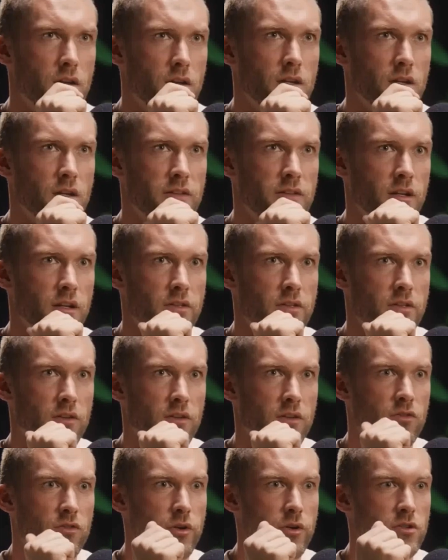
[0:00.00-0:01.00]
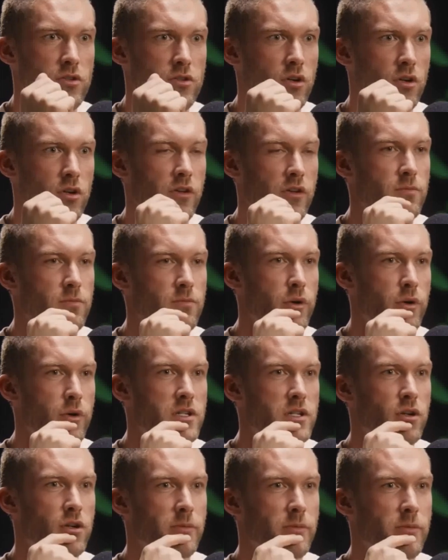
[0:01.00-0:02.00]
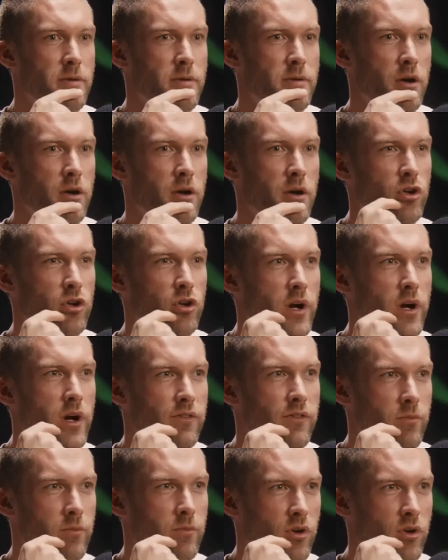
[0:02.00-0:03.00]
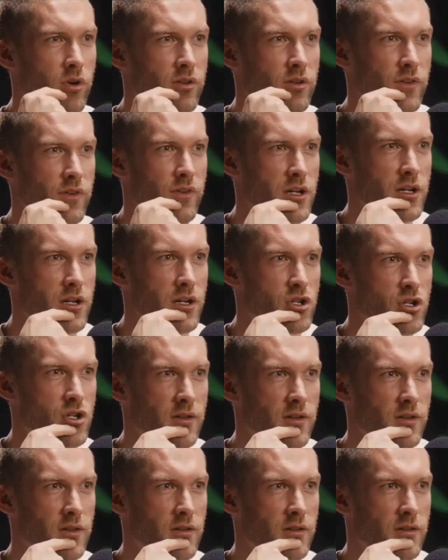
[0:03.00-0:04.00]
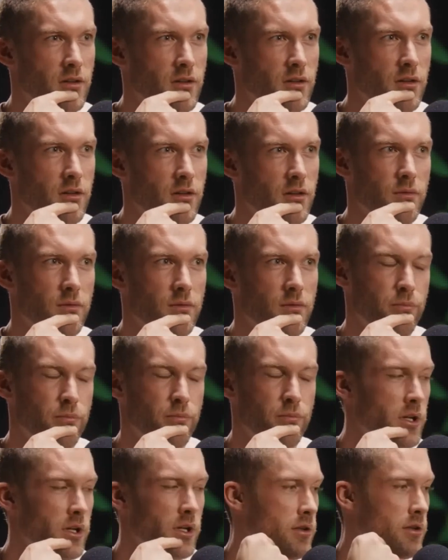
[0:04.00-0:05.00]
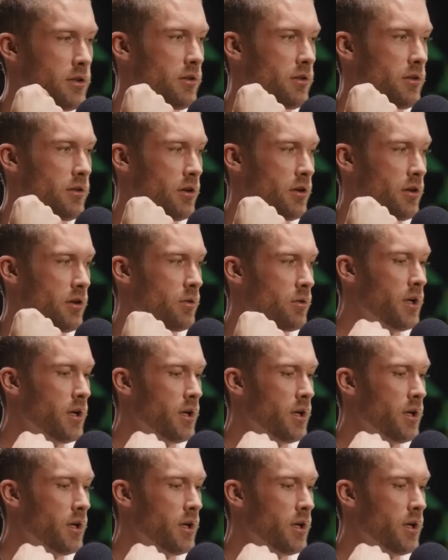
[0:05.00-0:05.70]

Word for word: Did I tell you that story Douglas Murray told me about regrets from Christopher Hitchens? Mm-mm. Brilliant. So,